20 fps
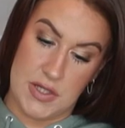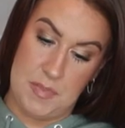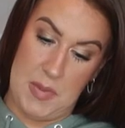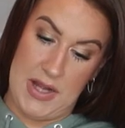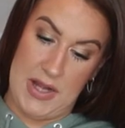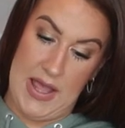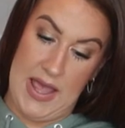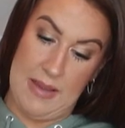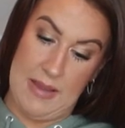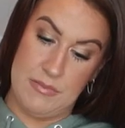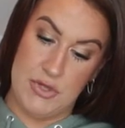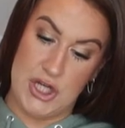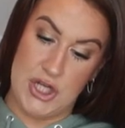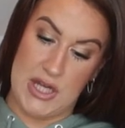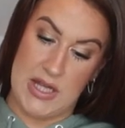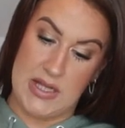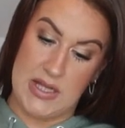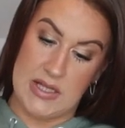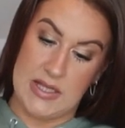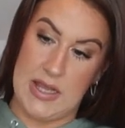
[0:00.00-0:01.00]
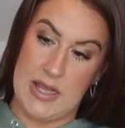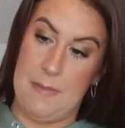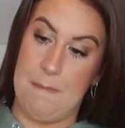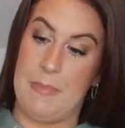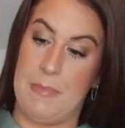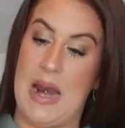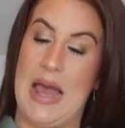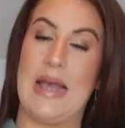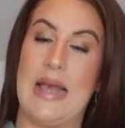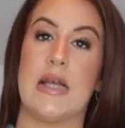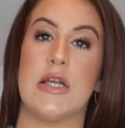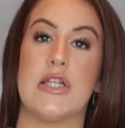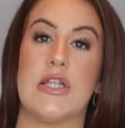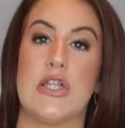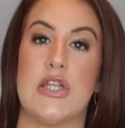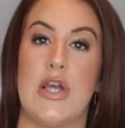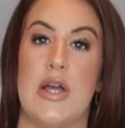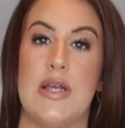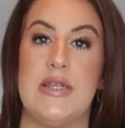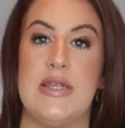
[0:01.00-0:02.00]
split hem jeans in black,
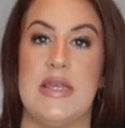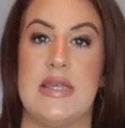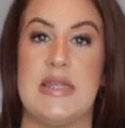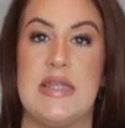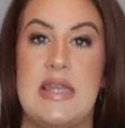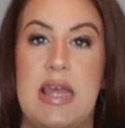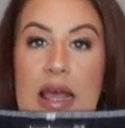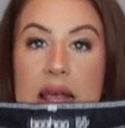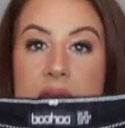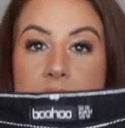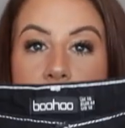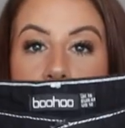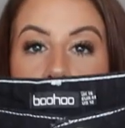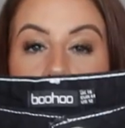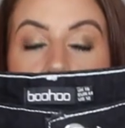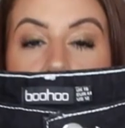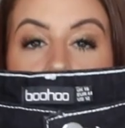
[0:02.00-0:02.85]
size 16.